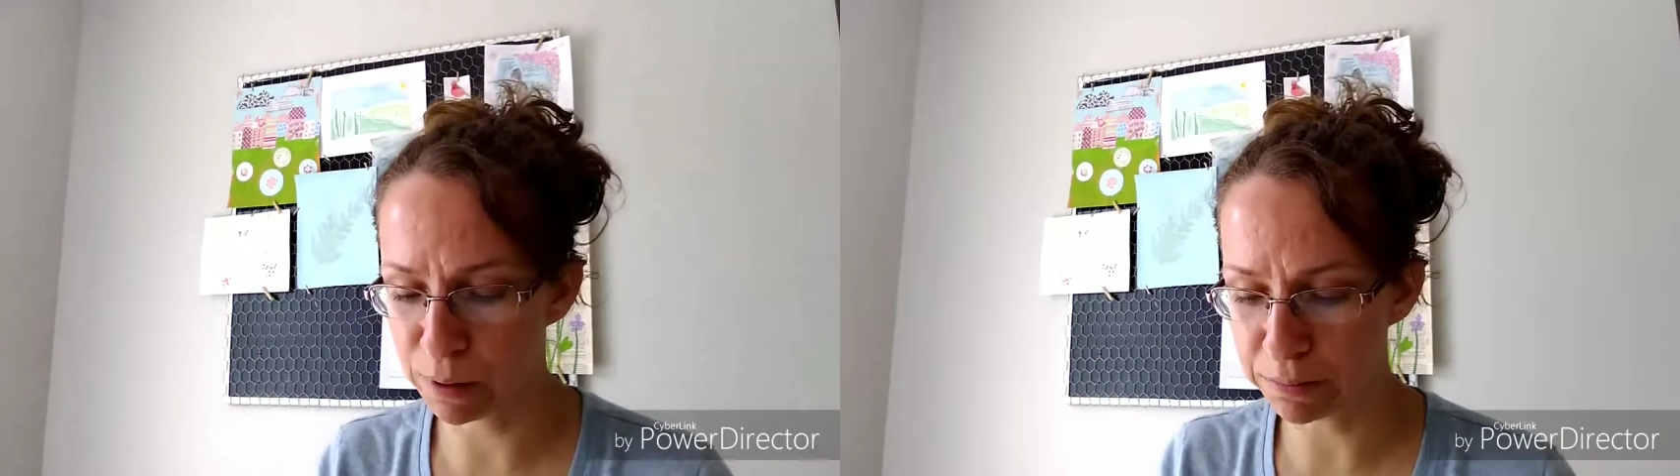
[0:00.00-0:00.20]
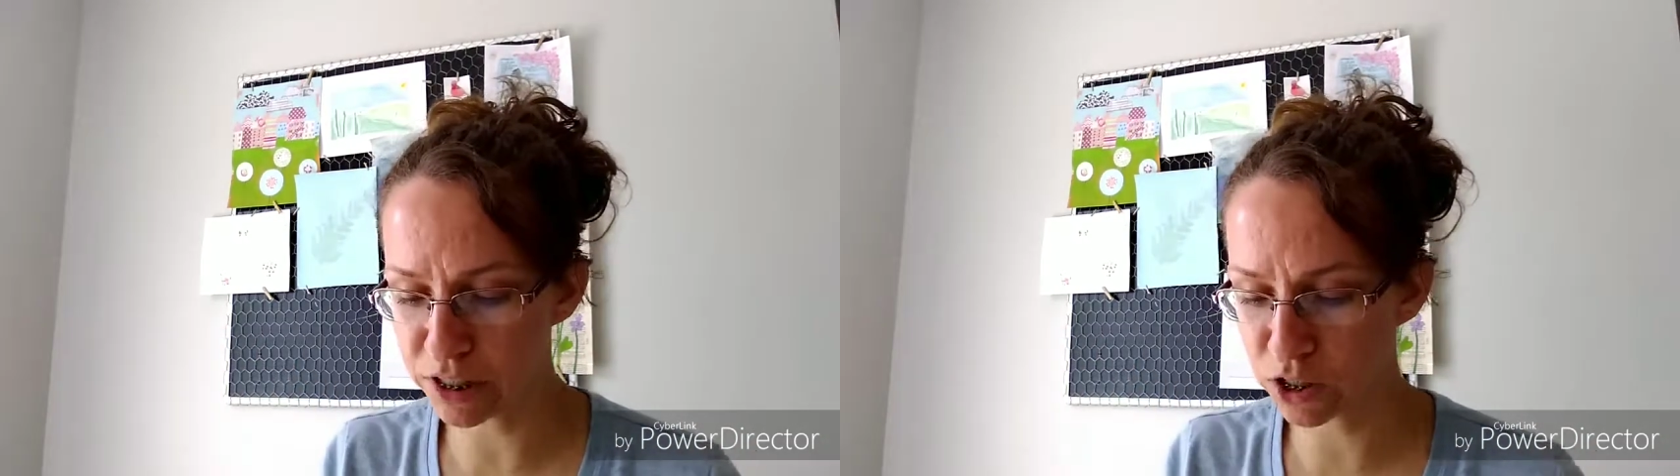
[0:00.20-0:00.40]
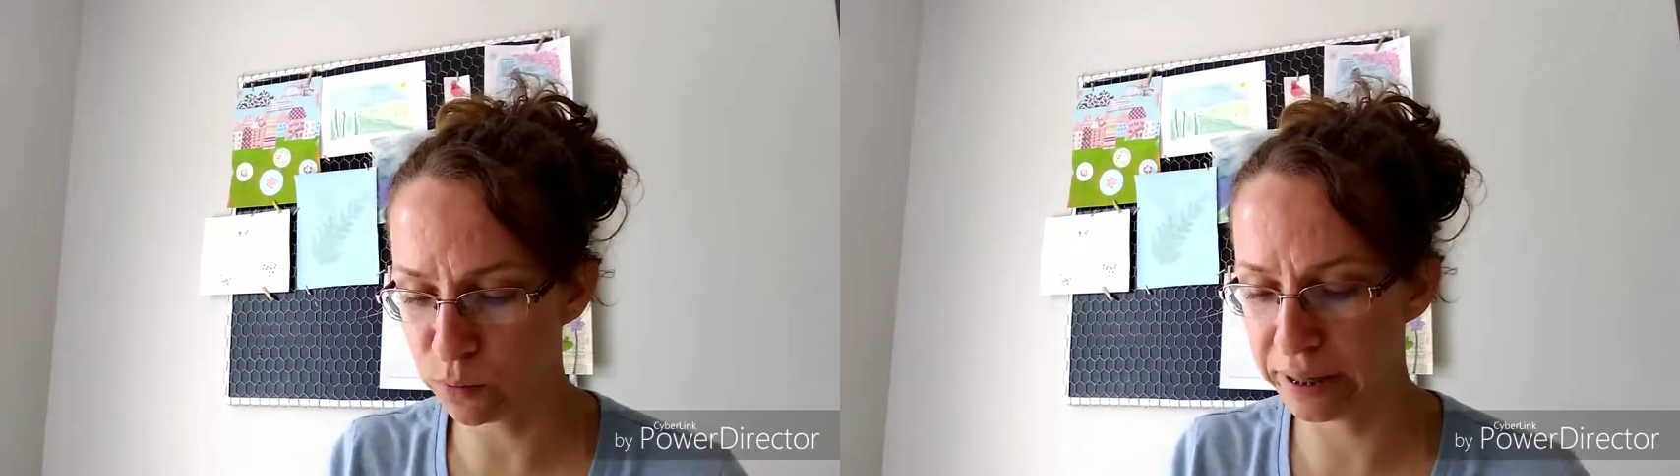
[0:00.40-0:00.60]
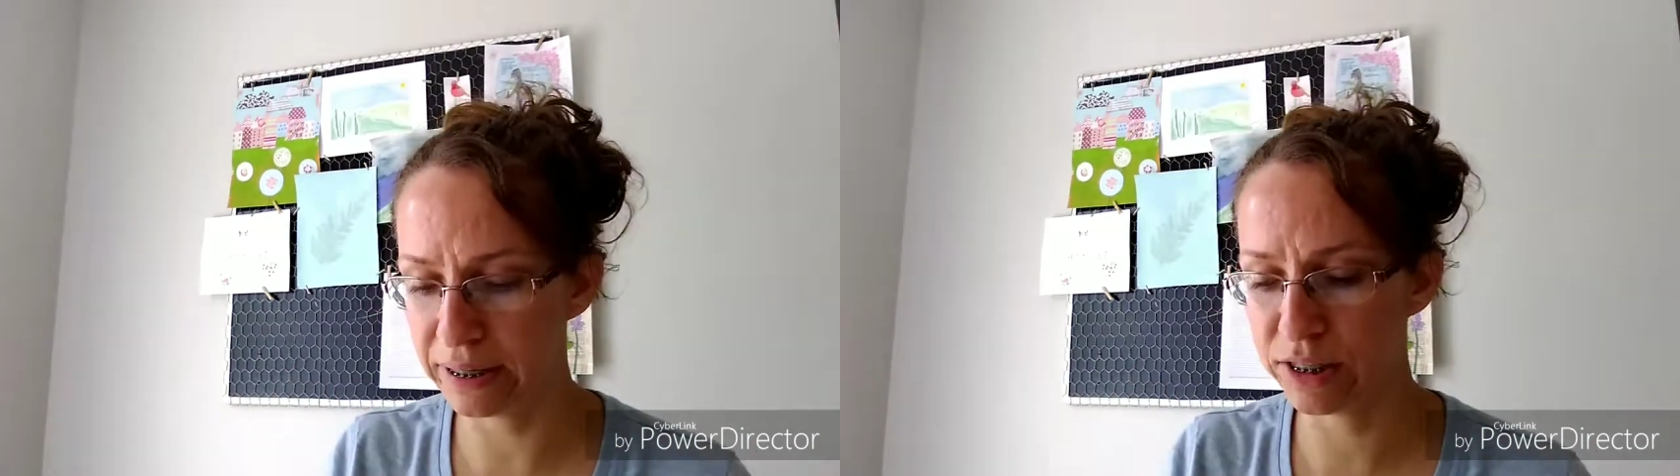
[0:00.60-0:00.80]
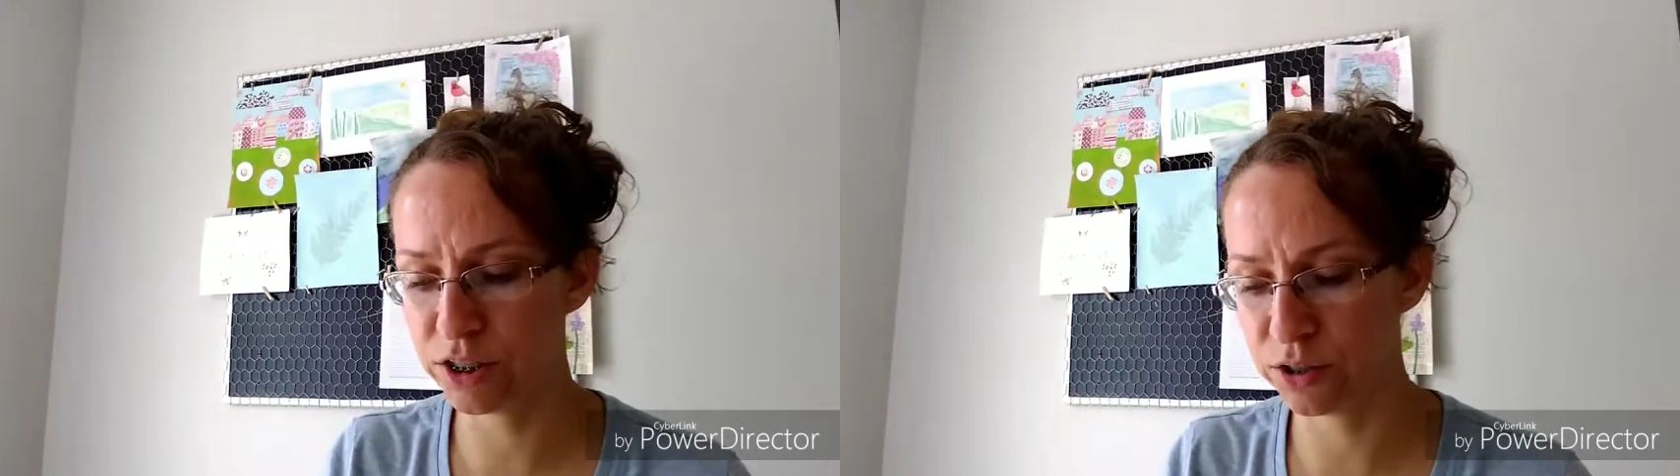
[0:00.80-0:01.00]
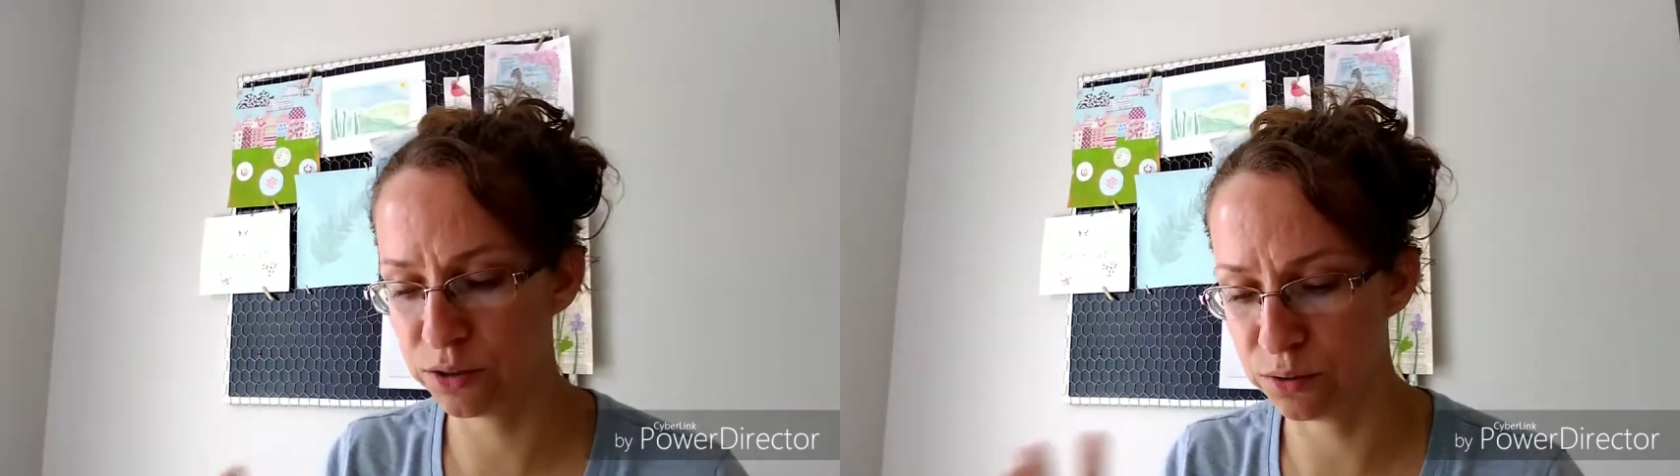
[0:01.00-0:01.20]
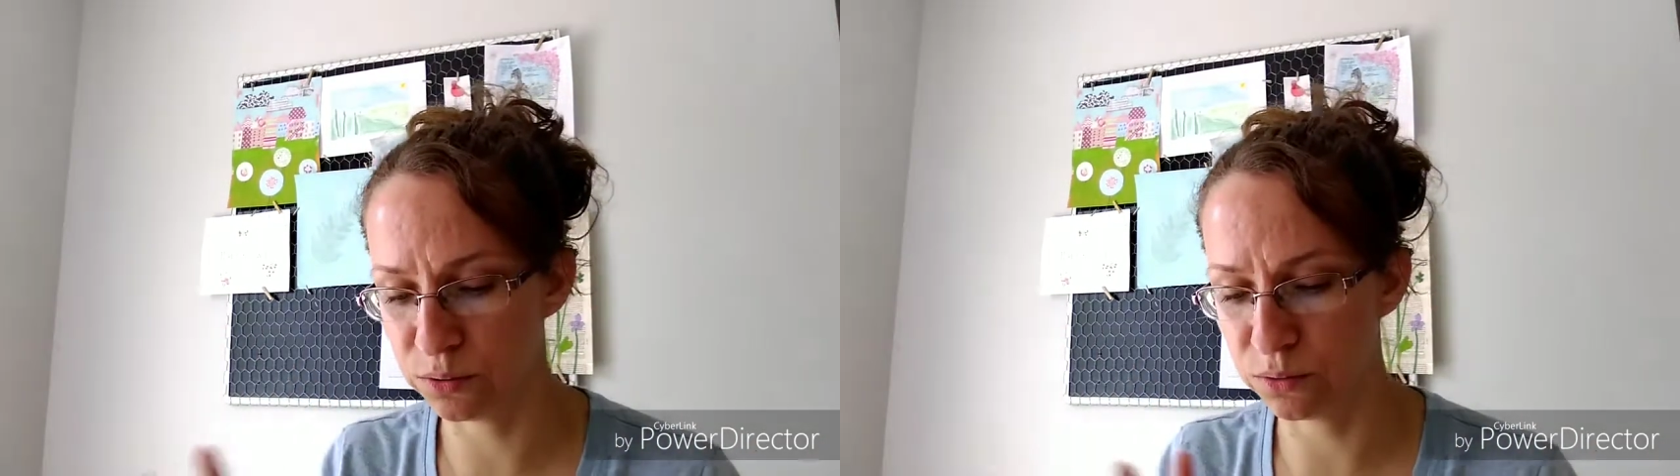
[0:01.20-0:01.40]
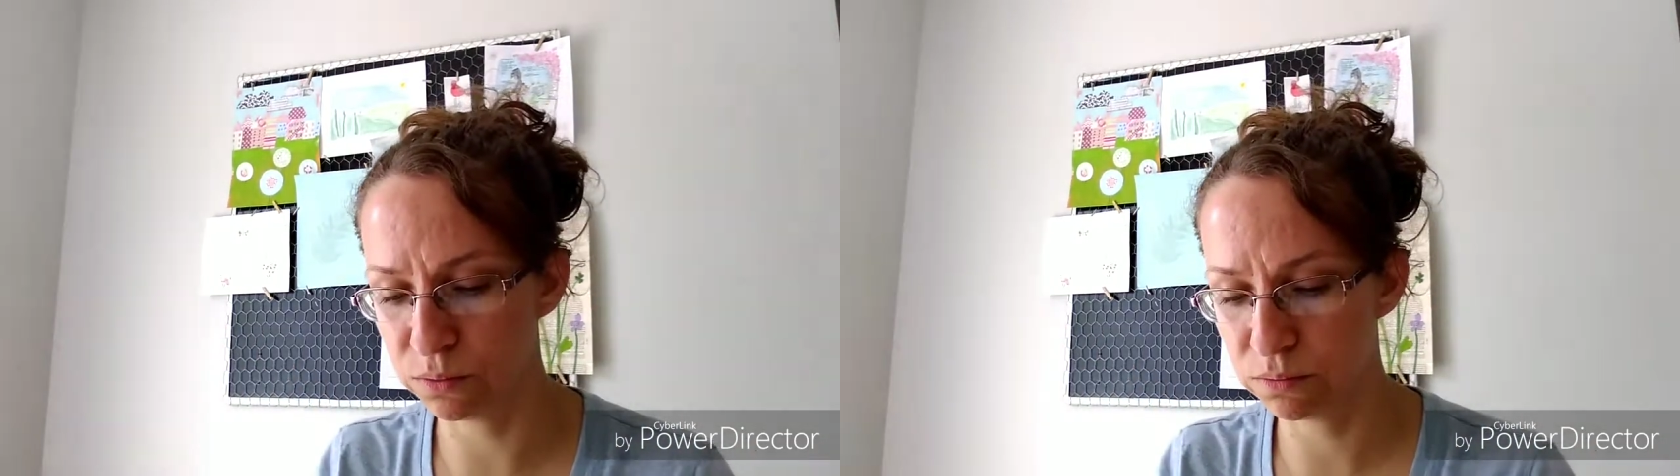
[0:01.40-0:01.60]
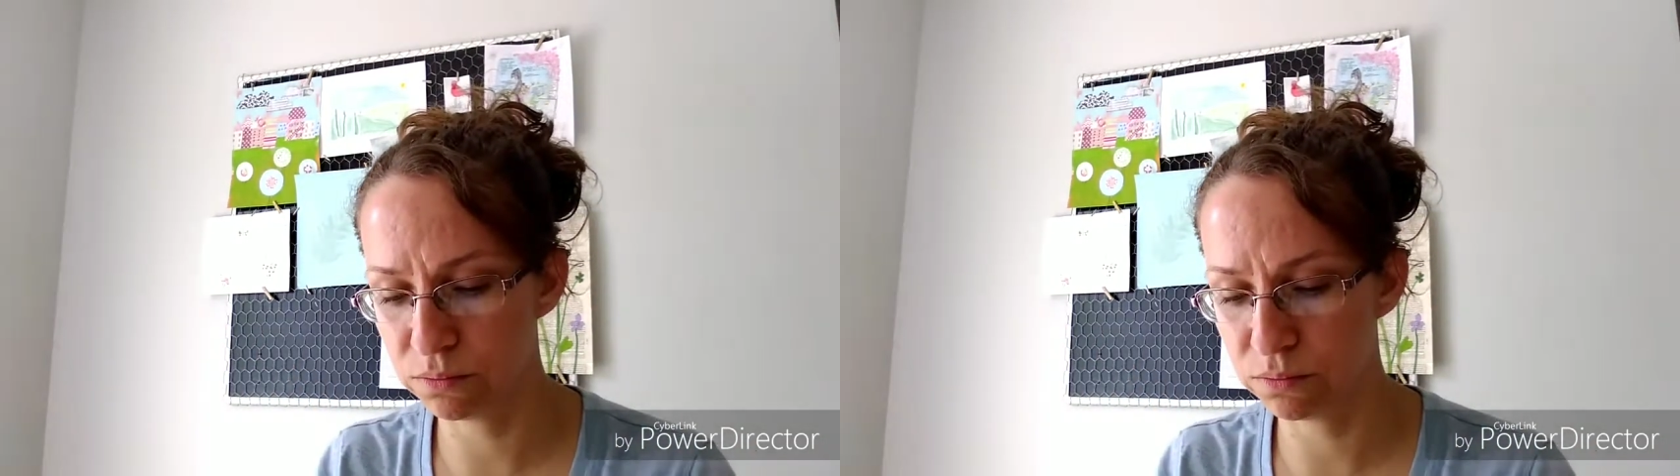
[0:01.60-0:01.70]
but I'm just going to